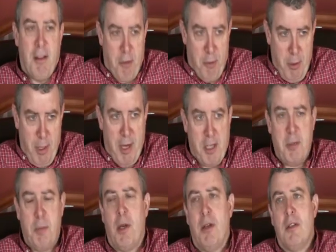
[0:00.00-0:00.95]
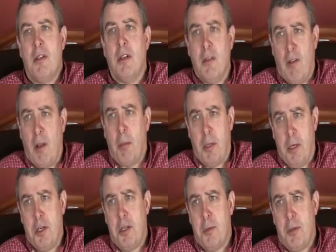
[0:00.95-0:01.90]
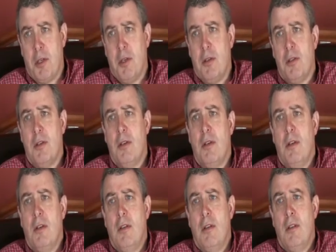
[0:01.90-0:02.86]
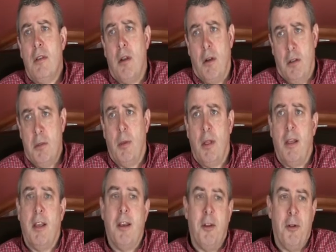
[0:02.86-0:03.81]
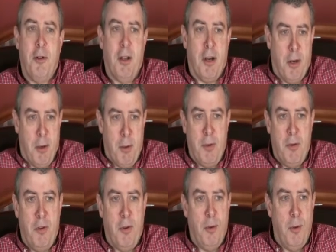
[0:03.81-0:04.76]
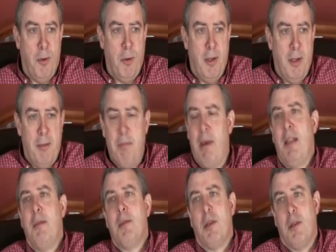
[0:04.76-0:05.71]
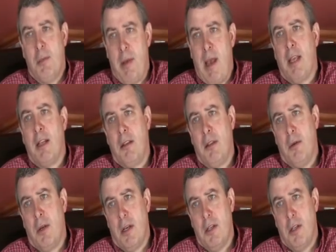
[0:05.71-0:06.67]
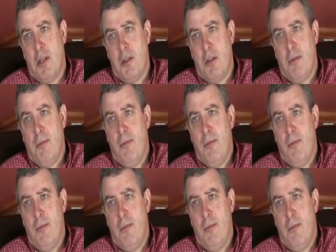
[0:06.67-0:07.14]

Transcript: through that experience to develop leadership skills that ultimately are going to embed themselves back into the organization.